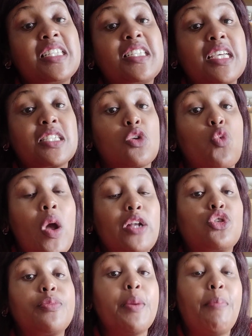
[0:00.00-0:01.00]
he doesn't
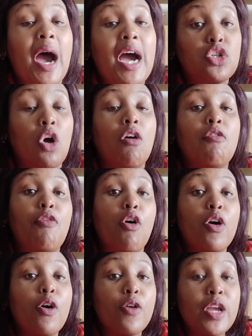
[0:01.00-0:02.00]
want to be part of,
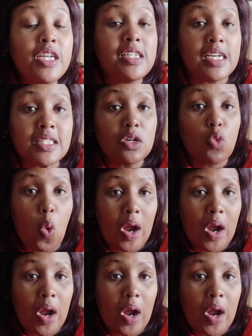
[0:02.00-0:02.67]
or he doesn't